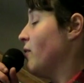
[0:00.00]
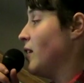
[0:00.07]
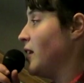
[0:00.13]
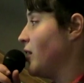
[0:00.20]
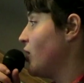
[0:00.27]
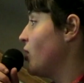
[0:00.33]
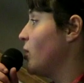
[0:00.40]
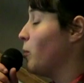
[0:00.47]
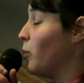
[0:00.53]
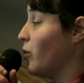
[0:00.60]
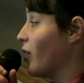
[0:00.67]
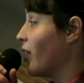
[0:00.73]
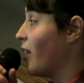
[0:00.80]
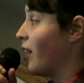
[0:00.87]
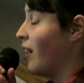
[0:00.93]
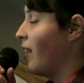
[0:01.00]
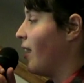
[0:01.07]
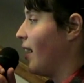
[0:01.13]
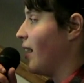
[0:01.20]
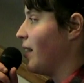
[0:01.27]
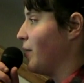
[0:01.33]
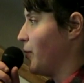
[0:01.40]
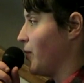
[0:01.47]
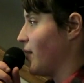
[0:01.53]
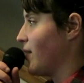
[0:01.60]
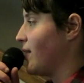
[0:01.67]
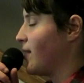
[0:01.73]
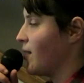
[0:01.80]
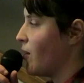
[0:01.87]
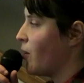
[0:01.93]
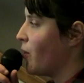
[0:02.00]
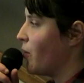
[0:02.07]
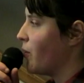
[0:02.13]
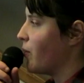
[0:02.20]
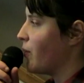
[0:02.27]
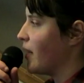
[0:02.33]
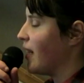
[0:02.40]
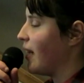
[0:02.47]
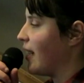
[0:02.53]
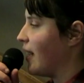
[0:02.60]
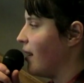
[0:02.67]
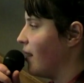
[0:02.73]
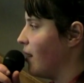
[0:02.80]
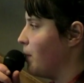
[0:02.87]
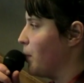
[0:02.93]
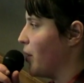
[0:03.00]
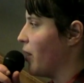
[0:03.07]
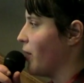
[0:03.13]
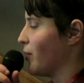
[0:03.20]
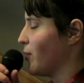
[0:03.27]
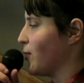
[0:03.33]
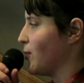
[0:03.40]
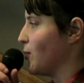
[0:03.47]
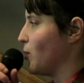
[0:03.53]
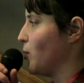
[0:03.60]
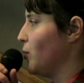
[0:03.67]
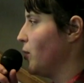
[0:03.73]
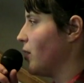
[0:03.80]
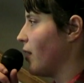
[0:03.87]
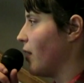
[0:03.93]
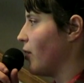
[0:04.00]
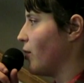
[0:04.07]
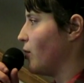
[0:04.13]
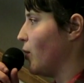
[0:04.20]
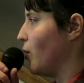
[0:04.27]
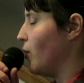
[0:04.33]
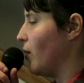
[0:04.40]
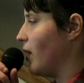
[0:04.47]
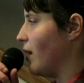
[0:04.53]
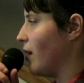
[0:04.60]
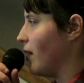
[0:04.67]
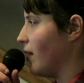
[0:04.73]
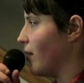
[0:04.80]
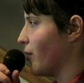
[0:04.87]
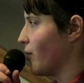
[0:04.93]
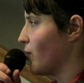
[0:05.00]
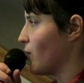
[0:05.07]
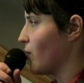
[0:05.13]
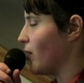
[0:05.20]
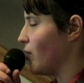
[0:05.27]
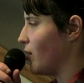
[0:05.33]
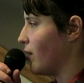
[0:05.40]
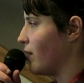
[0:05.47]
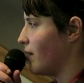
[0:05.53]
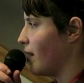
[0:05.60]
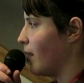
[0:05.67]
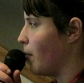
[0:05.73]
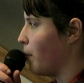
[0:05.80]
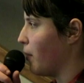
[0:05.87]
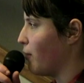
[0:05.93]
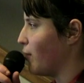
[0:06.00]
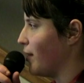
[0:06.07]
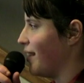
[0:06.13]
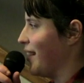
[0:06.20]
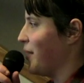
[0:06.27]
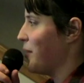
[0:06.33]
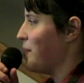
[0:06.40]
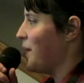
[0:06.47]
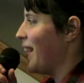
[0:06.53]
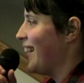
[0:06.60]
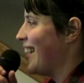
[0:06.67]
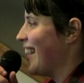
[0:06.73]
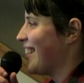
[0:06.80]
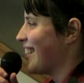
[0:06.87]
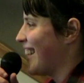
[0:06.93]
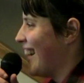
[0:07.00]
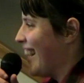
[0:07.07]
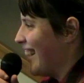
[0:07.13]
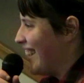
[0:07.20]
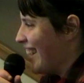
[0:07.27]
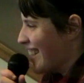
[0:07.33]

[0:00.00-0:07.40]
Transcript: finished the book and was so elated, but also too tired to do anything else, so I just set up everything on my desk like